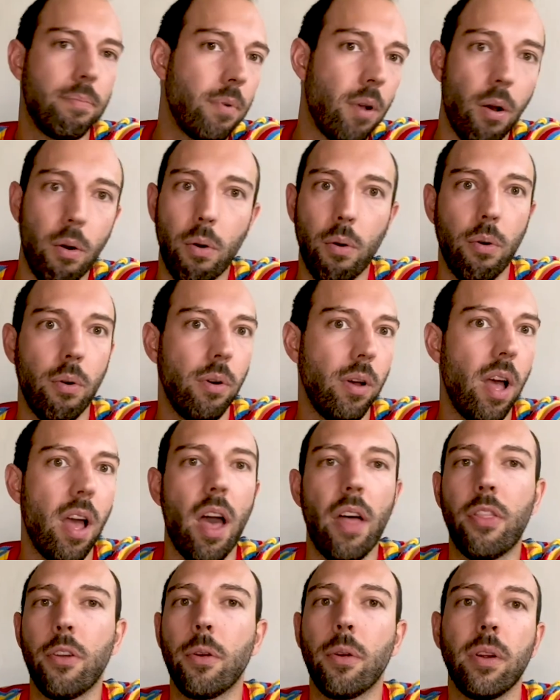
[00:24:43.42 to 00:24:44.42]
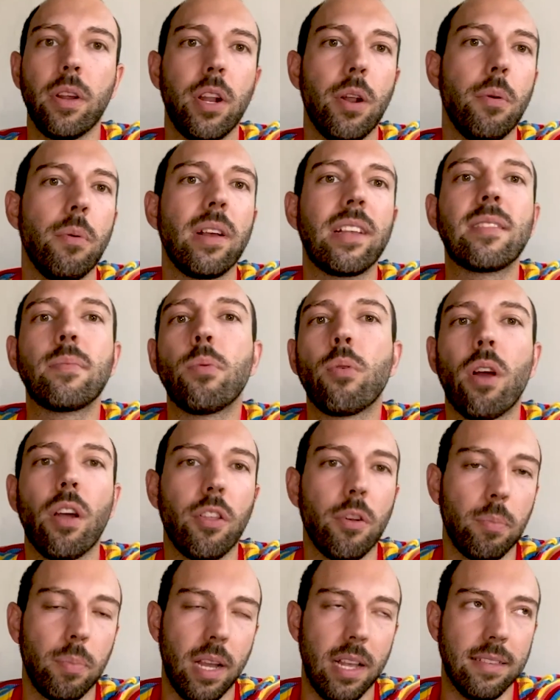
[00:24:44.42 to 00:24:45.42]
go other, you know, explore
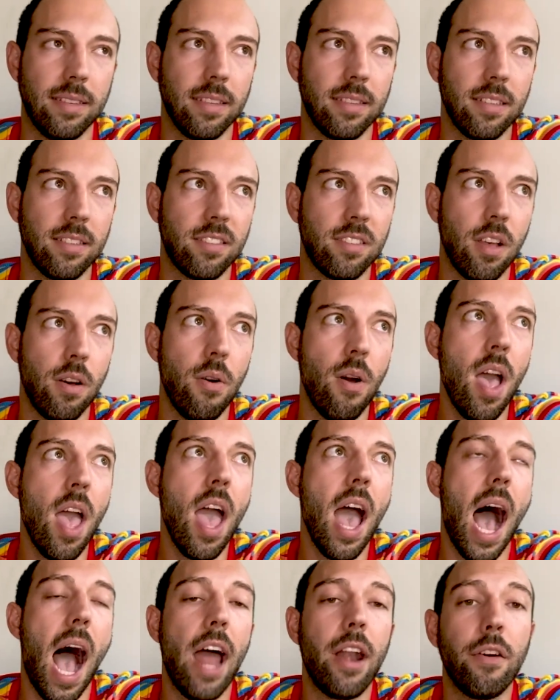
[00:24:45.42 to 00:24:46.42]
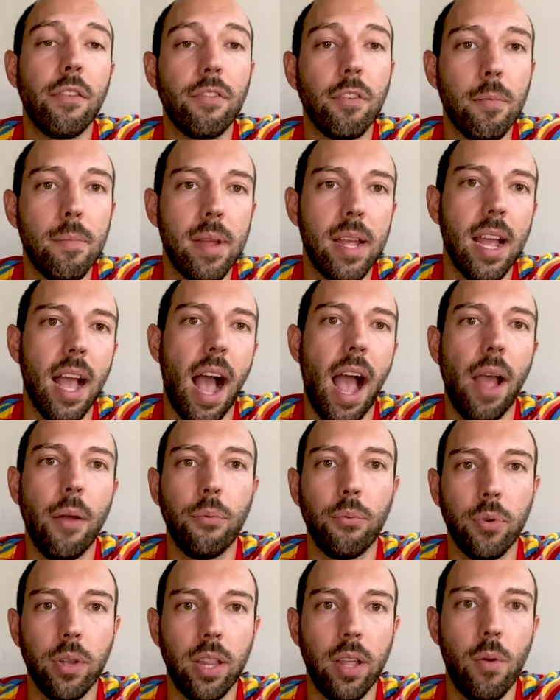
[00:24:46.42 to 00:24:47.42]
other places. And so I know for me, I
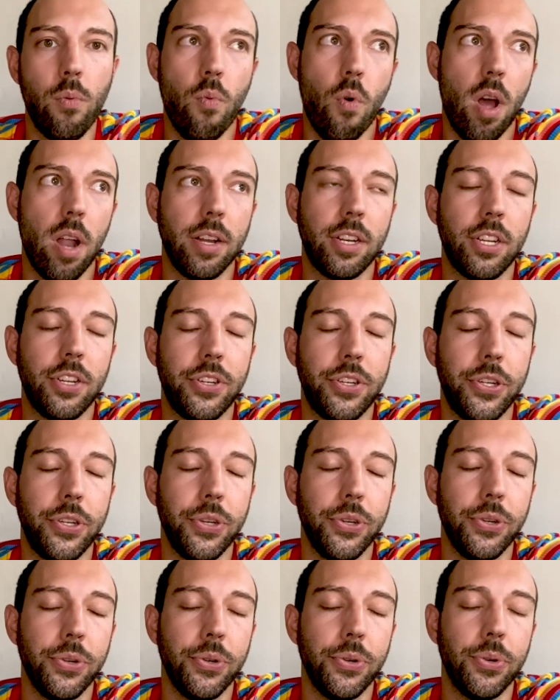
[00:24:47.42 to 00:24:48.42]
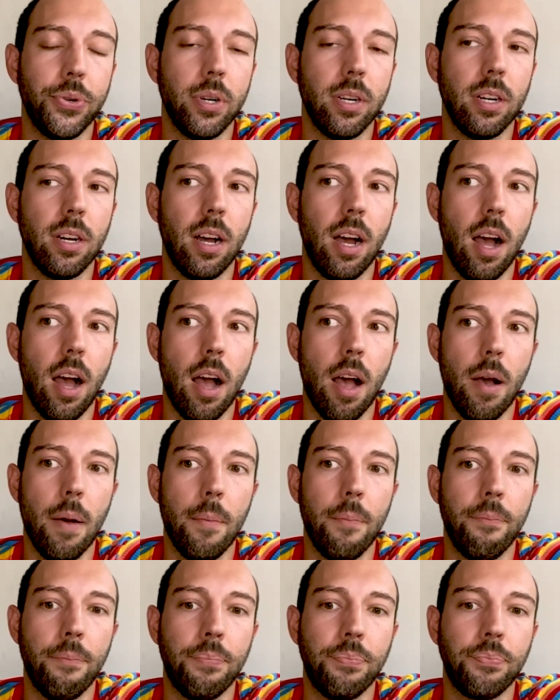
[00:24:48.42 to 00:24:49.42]
really want to
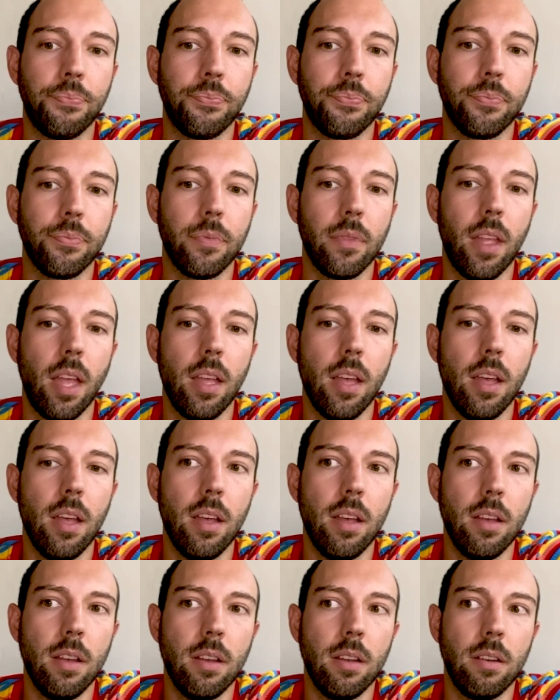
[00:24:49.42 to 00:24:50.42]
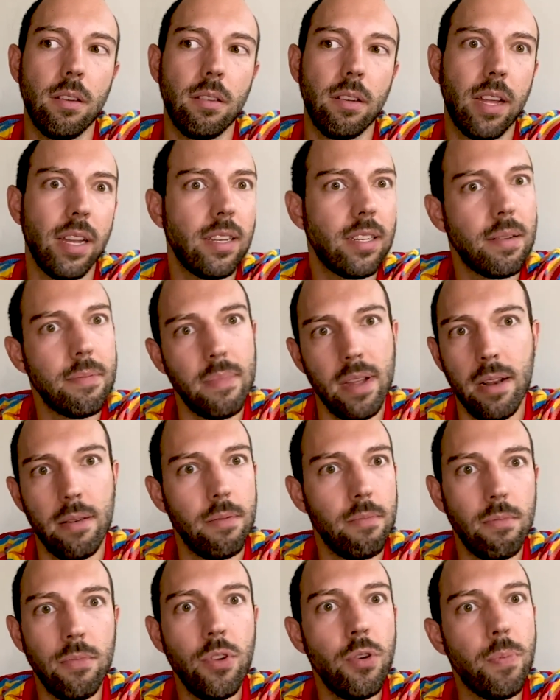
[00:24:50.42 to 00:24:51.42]
um, get to meet
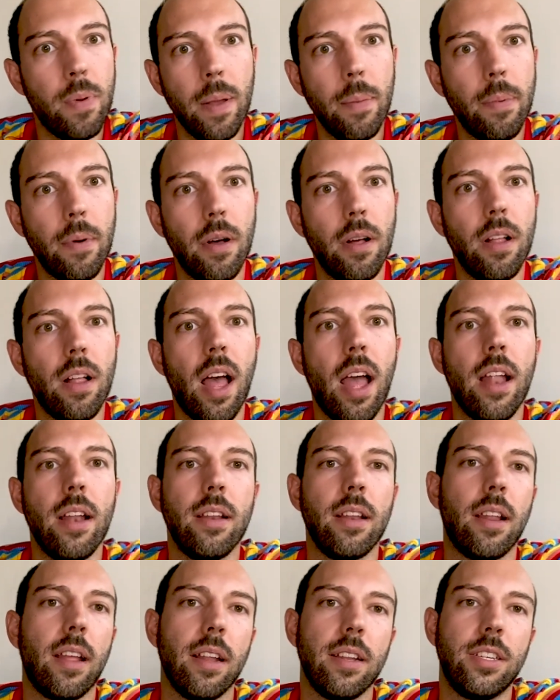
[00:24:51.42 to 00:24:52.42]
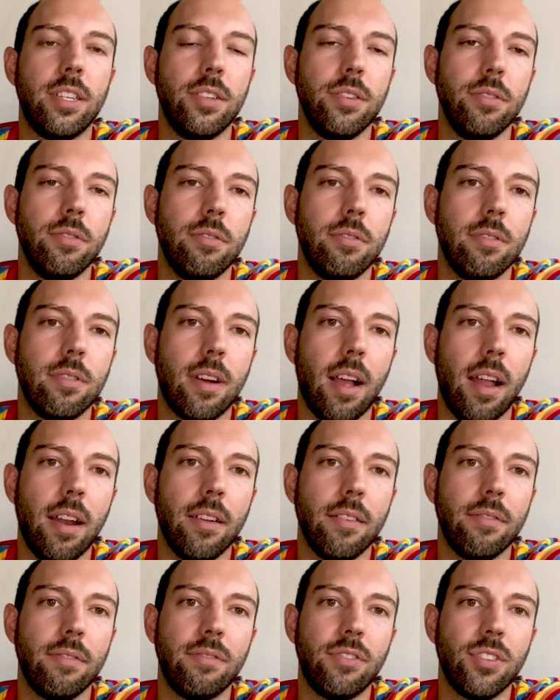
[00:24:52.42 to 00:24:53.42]
new people and get to kind
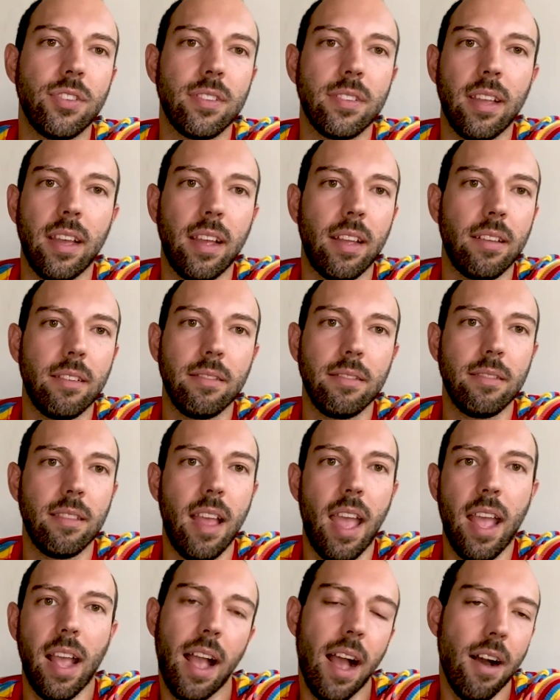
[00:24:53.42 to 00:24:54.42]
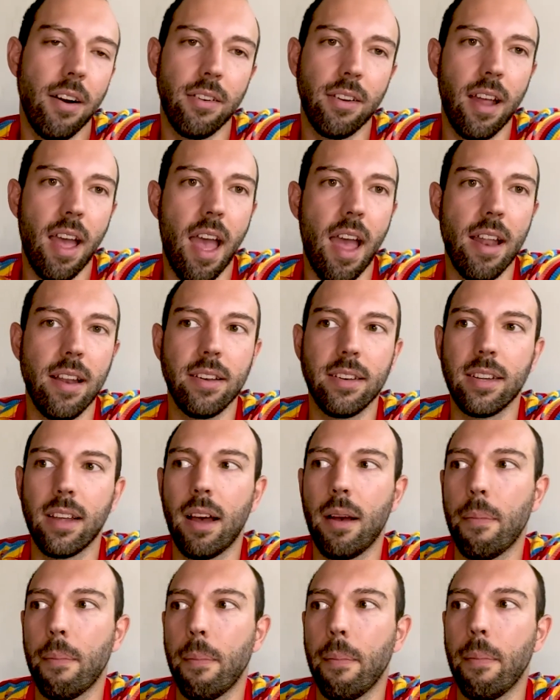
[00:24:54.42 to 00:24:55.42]
of just like hang out and
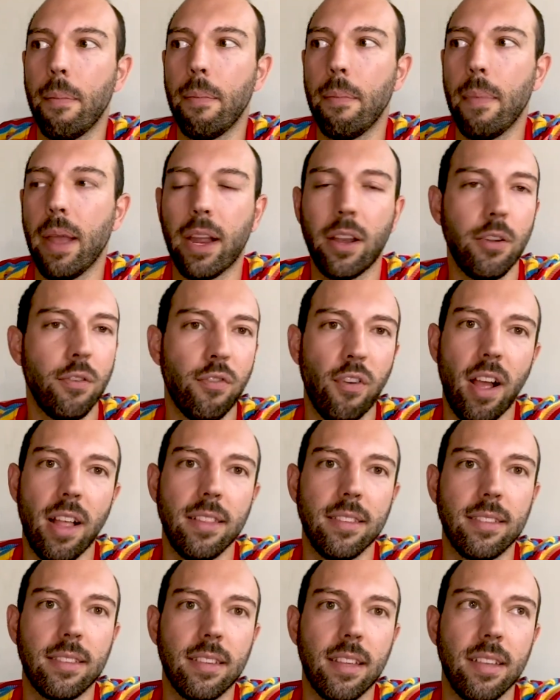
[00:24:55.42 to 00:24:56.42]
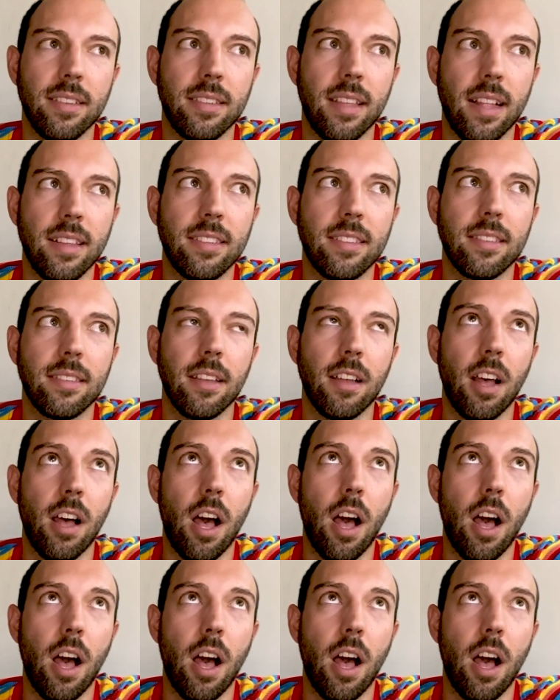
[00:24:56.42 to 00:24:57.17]
um, make new friends. Cause that's,